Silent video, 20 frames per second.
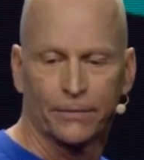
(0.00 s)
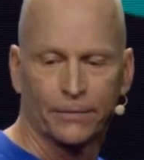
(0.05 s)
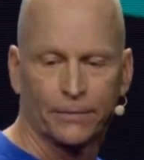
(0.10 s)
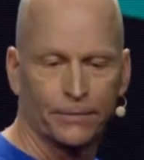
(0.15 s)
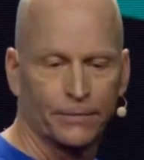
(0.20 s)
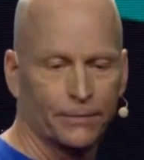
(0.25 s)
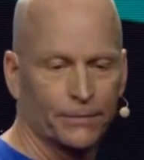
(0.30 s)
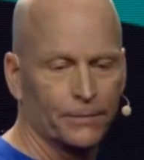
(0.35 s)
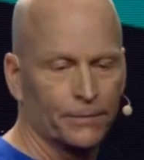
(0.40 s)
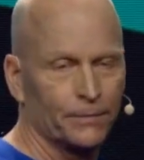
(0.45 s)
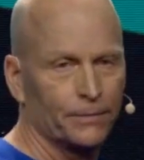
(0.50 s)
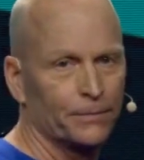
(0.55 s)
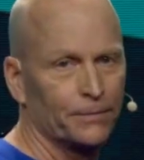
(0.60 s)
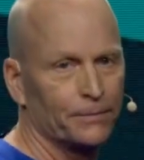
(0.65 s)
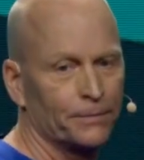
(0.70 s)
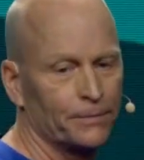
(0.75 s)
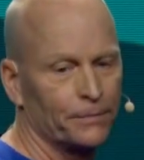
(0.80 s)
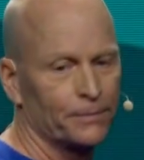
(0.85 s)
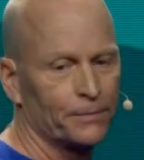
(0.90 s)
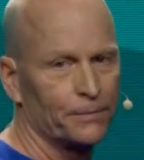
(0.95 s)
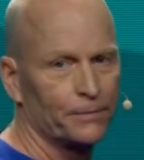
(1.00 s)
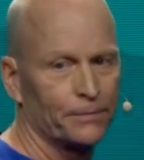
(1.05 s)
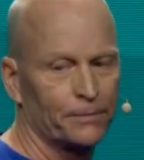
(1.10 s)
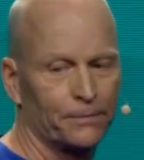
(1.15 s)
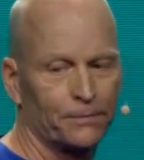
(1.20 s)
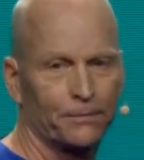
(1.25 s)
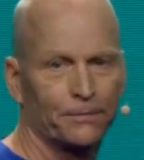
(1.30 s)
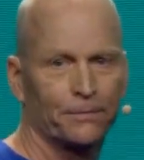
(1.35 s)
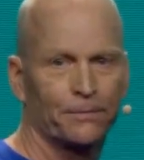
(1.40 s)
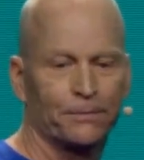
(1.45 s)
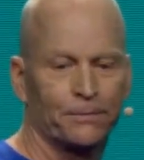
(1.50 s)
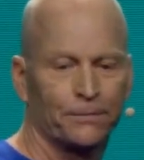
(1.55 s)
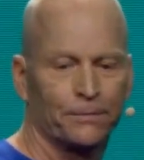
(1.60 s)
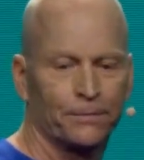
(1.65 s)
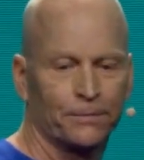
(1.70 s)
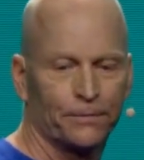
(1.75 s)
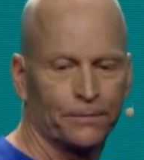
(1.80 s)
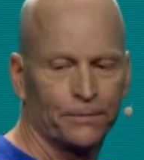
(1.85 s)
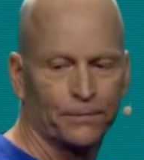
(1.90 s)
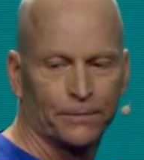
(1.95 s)

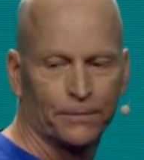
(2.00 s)
(no one is talking)